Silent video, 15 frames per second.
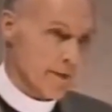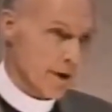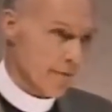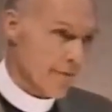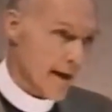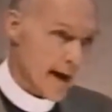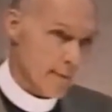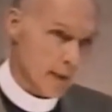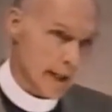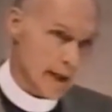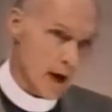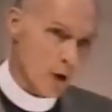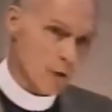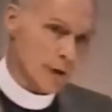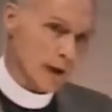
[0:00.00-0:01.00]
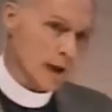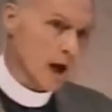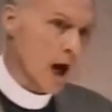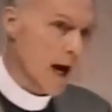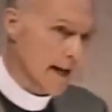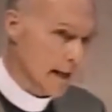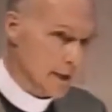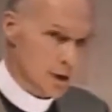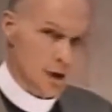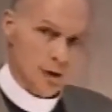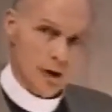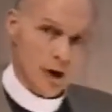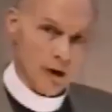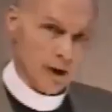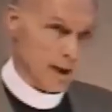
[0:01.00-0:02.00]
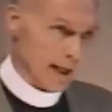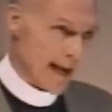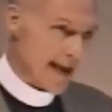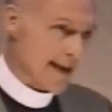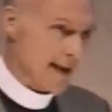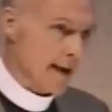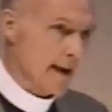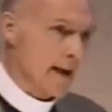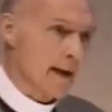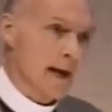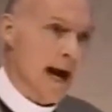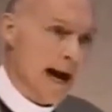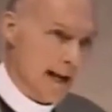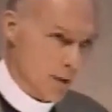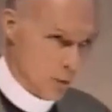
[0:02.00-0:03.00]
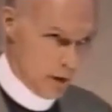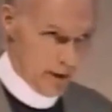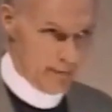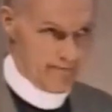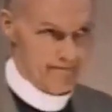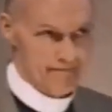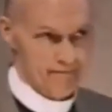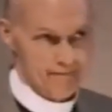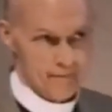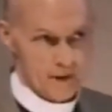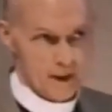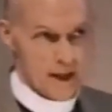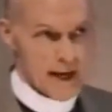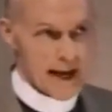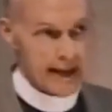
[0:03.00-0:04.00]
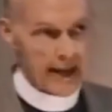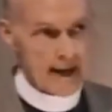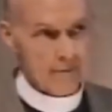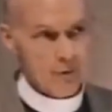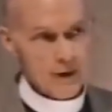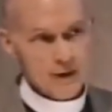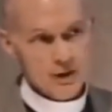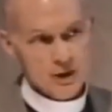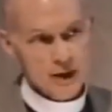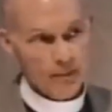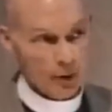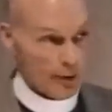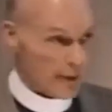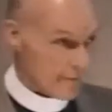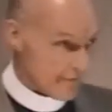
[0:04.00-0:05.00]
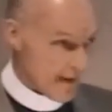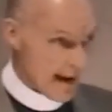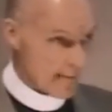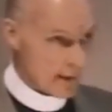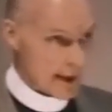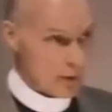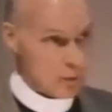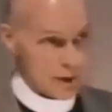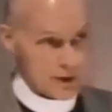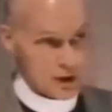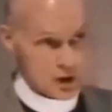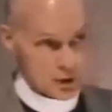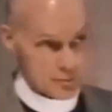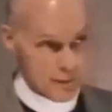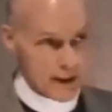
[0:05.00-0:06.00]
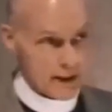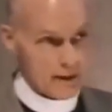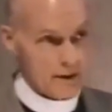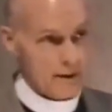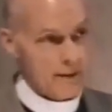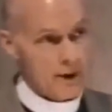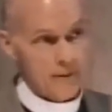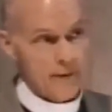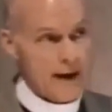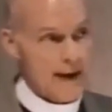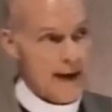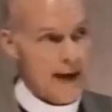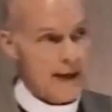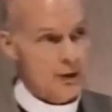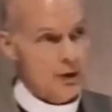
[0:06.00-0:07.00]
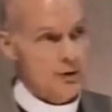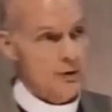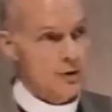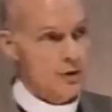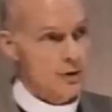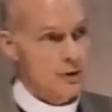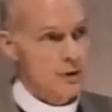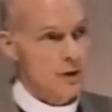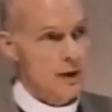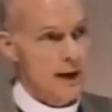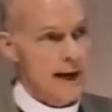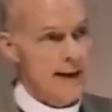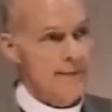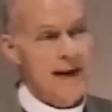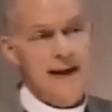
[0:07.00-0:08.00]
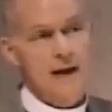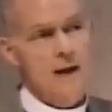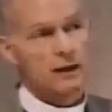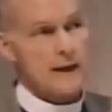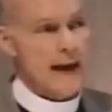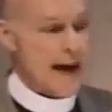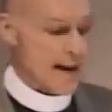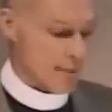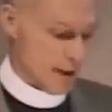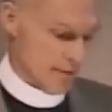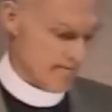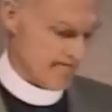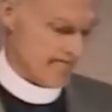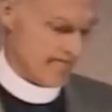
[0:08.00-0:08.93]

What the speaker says: Their family owned a cottage on a lake in Iowa, and every summer the family would spend their vacations at that little cabin.